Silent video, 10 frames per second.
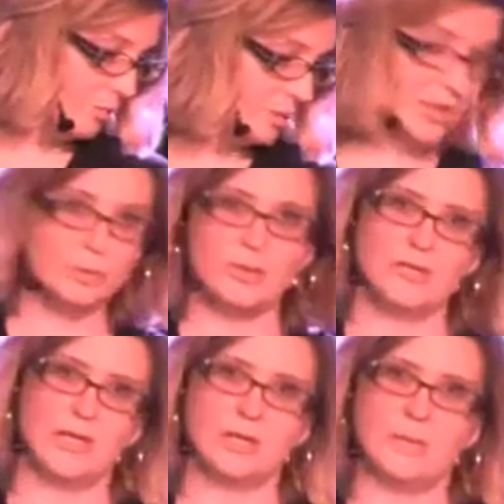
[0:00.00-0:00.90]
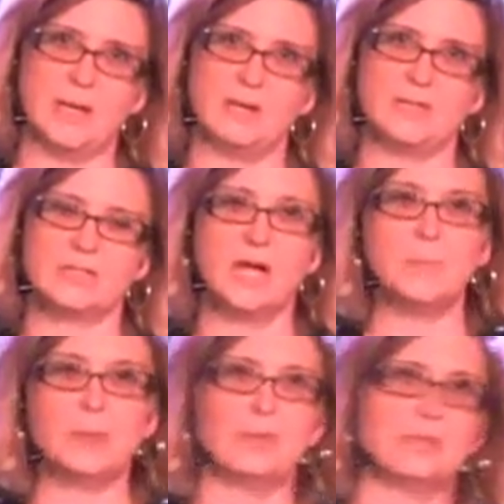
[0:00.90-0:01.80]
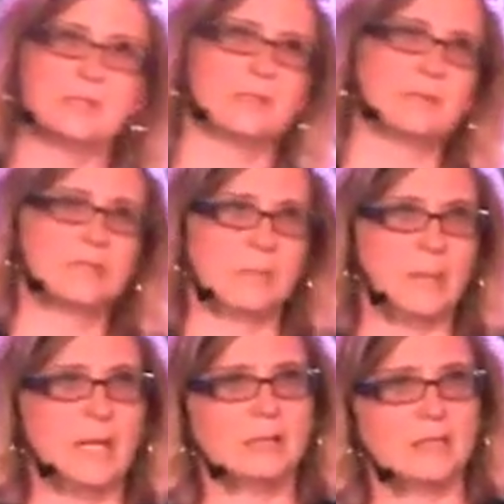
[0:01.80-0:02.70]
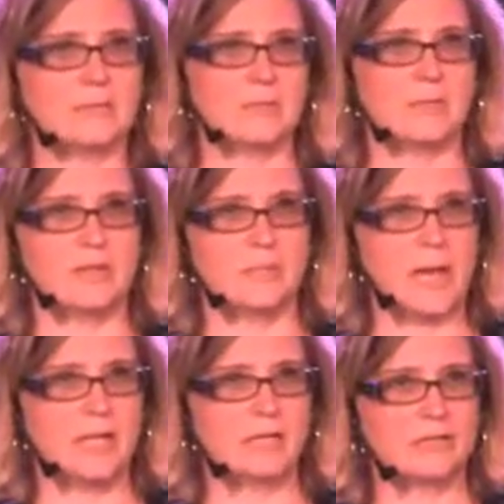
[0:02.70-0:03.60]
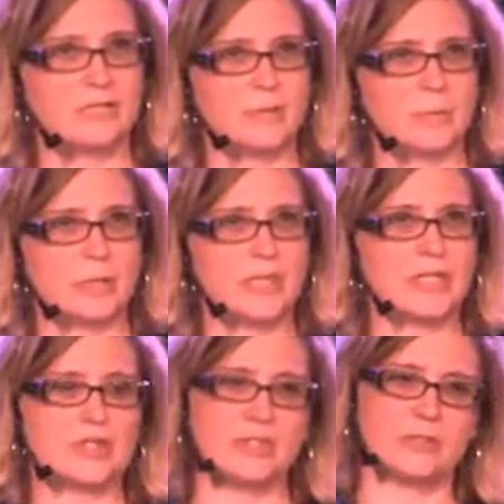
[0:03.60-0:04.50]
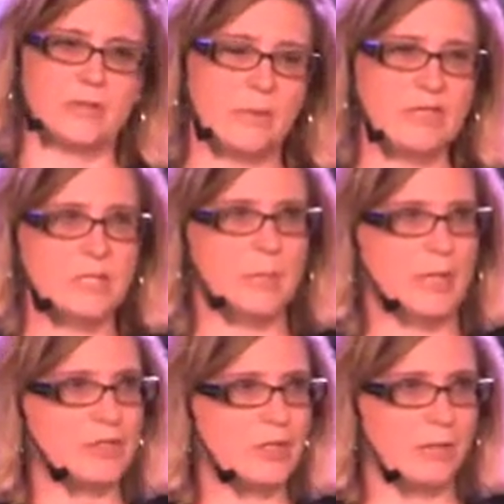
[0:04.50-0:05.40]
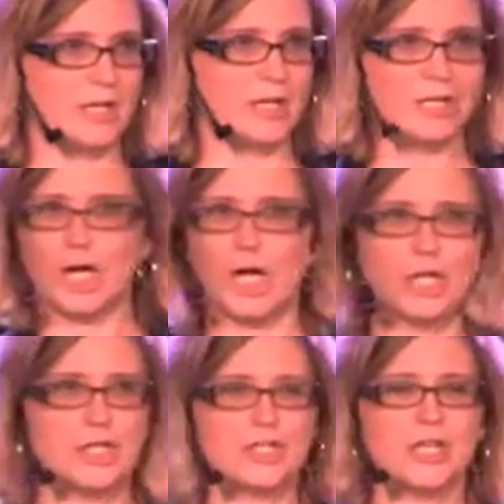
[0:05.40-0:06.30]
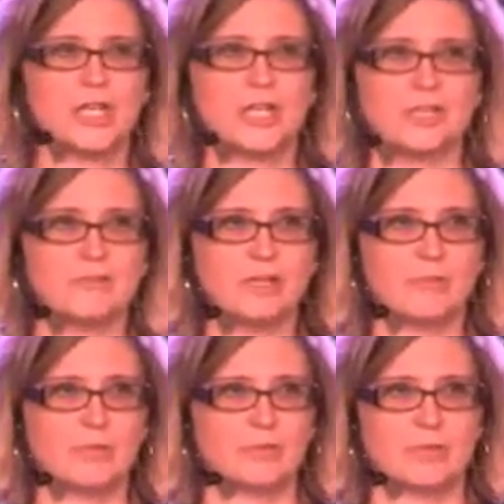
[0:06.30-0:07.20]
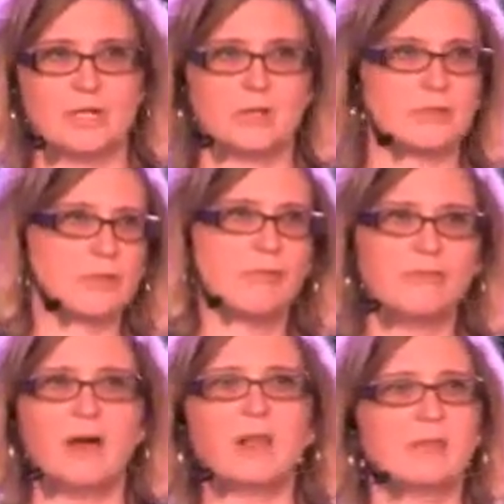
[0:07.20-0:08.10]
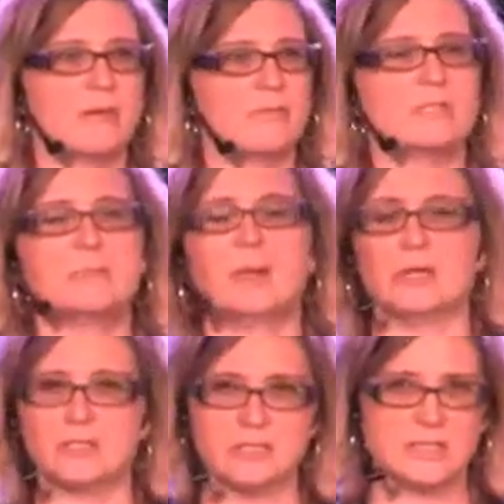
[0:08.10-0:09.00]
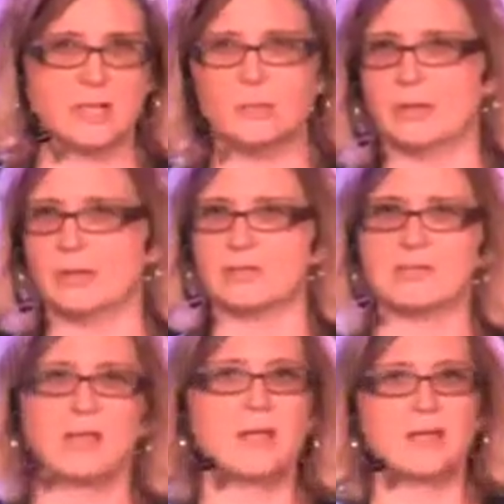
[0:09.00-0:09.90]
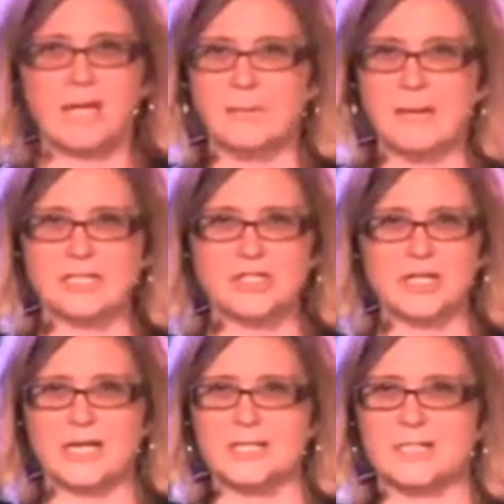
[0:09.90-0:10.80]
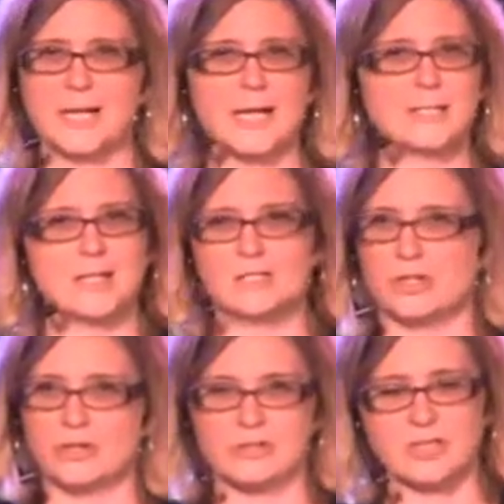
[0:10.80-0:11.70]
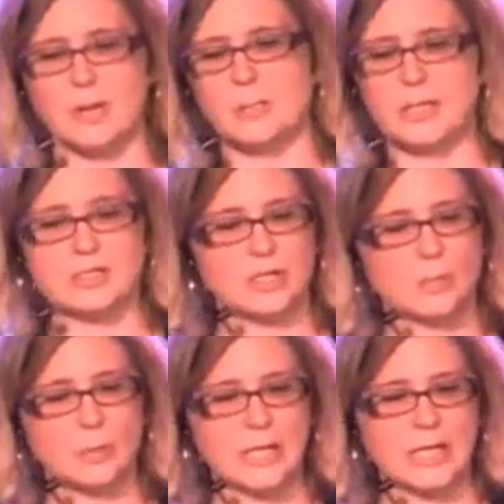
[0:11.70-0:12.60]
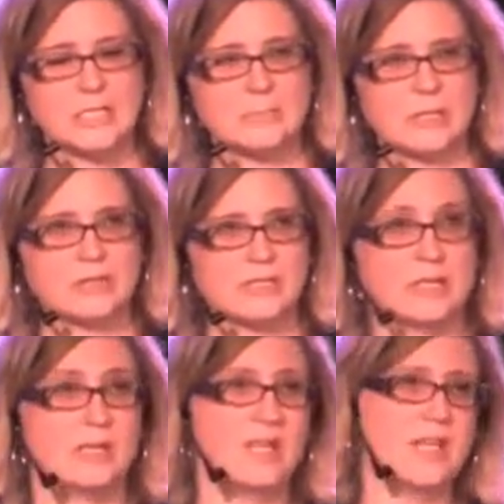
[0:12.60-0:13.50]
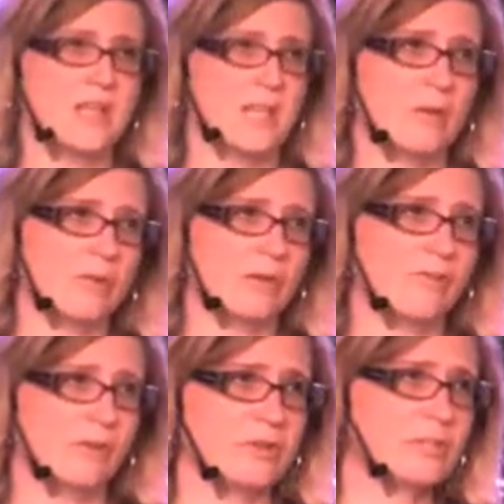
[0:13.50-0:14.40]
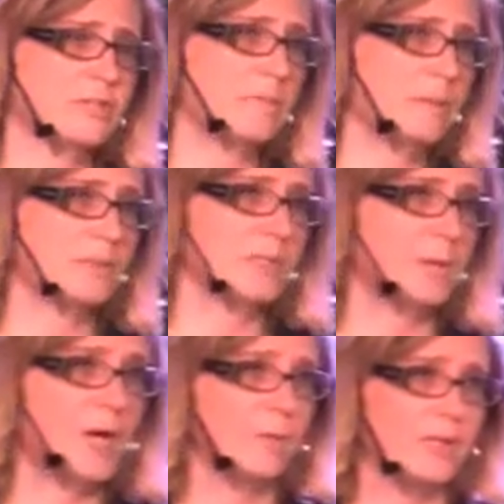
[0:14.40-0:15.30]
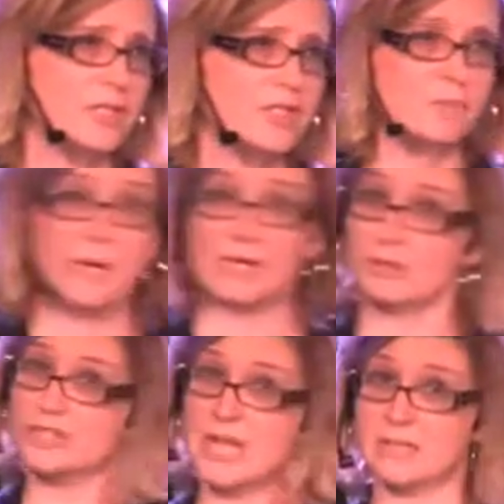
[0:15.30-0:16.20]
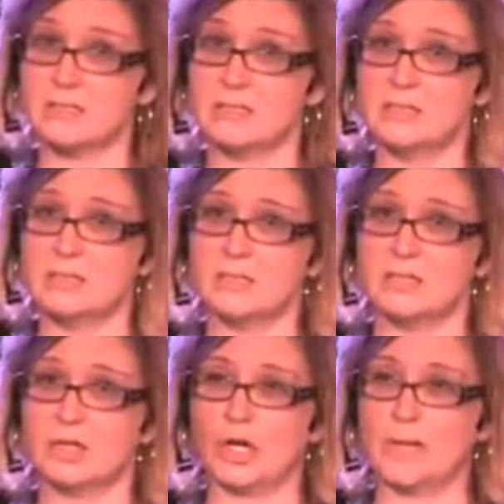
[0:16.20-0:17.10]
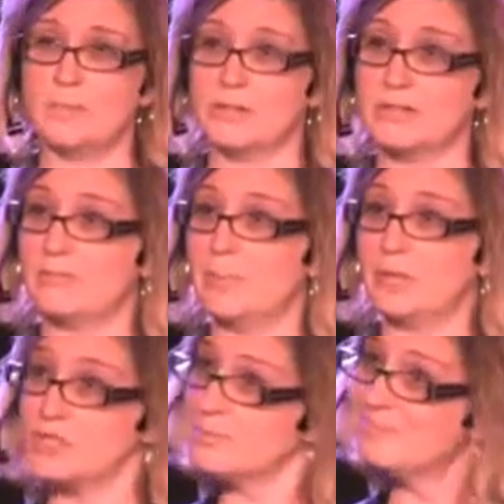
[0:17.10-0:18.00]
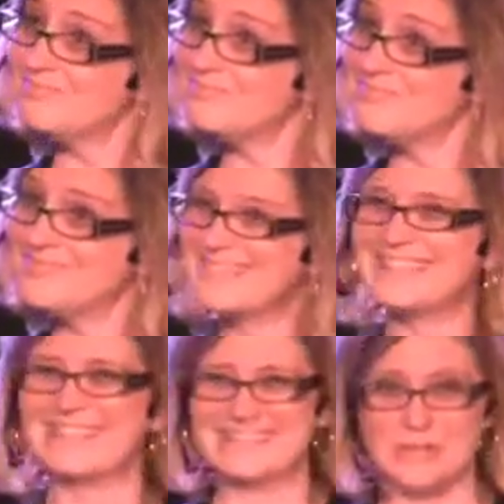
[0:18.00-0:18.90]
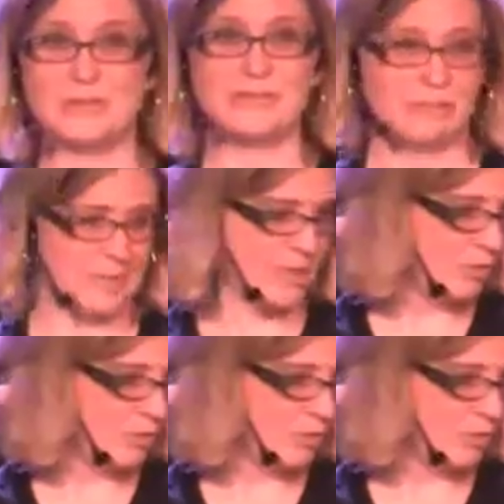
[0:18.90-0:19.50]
really cool thing about this couple is to parallel some of the pioneers in the brewing industry. So they went to Belgium right out of college, lived there for 3 years, fell in love with these Belgian-style beers, came back to the United States and started this company and started bringing these beers in. They were the first people to publish Michael Jackson's The Great Beers of Belgium. So if everybody